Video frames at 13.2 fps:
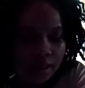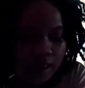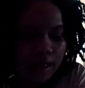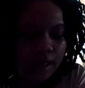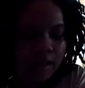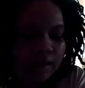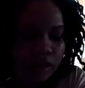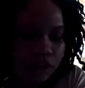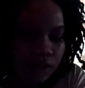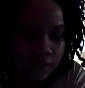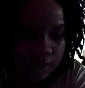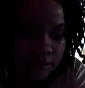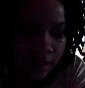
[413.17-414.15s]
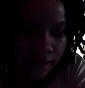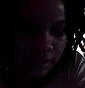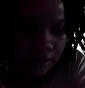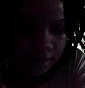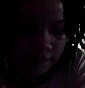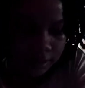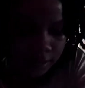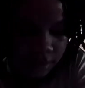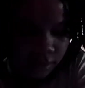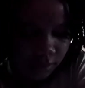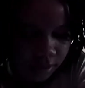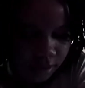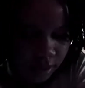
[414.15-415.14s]
And he said,
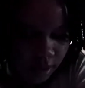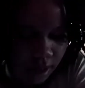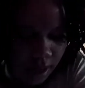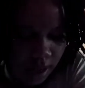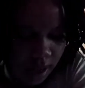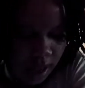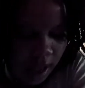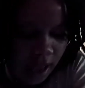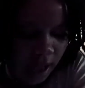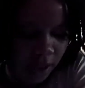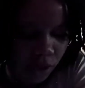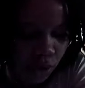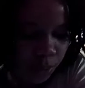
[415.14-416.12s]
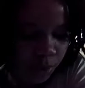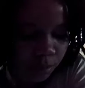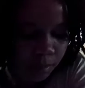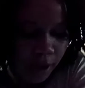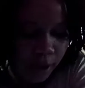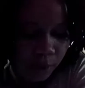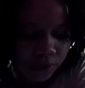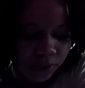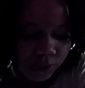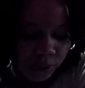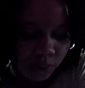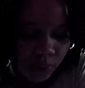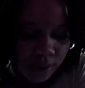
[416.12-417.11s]
I opened my
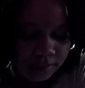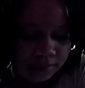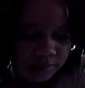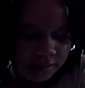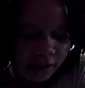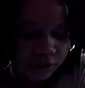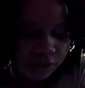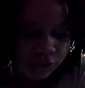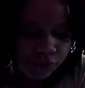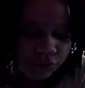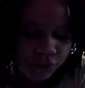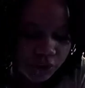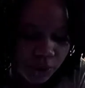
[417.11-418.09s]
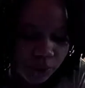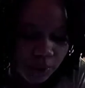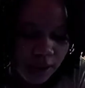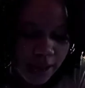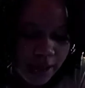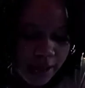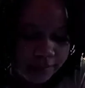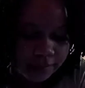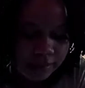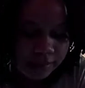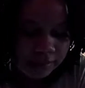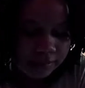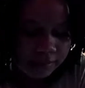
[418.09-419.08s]
window and stared her down, and
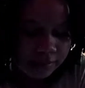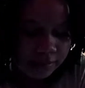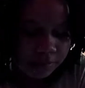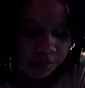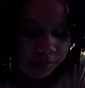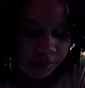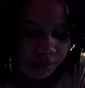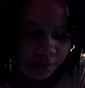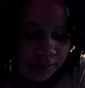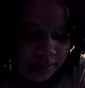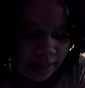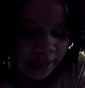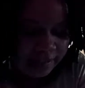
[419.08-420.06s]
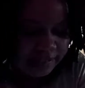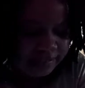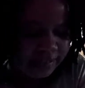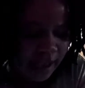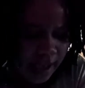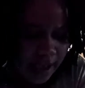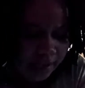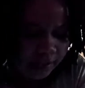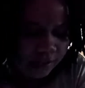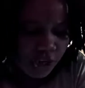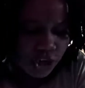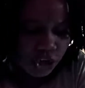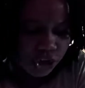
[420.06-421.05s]
then it hit me. Dang,
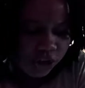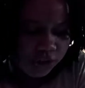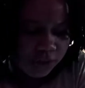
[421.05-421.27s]
she's